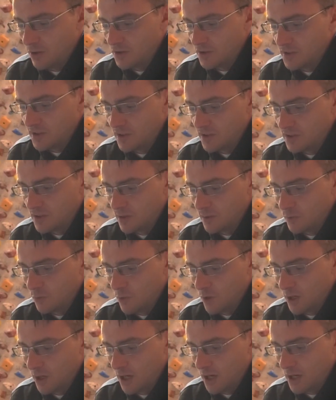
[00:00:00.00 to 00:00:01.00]
the system
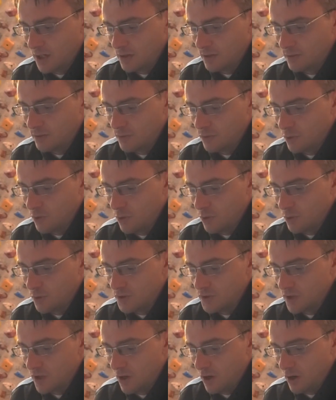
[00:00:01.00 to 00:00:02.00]
what kind of holds
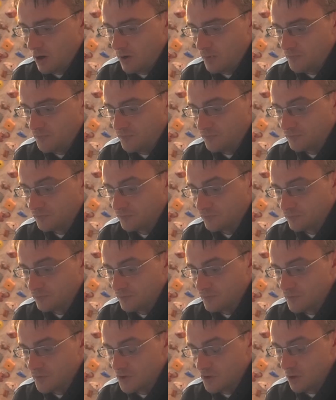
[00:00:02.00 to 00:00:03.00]
they are.
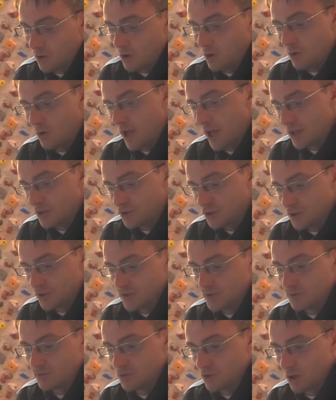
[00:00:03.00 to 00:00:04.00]
So
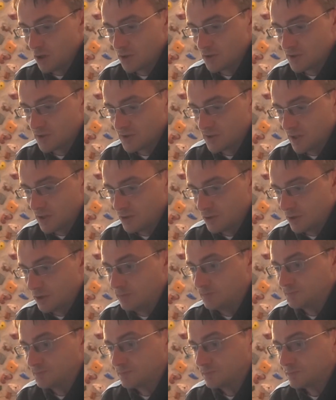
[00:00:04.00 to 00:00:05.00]
edges, jugs, etc.
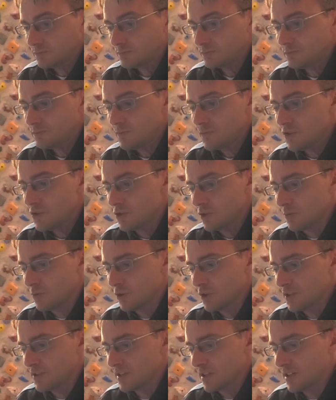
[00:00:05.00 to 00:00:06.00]
So I'm
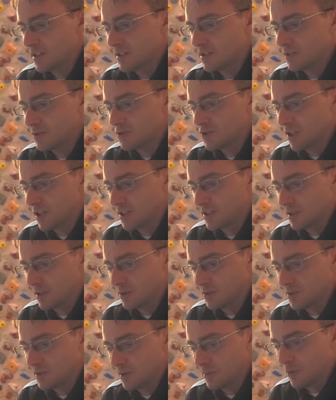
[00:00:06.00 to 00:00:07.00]
really excited to check
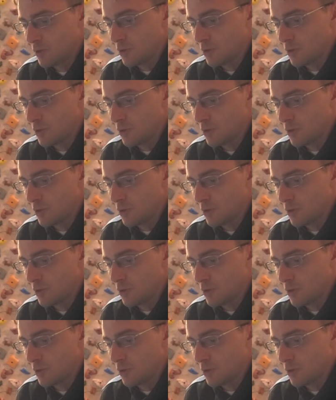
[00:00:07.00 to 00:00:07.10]
out some of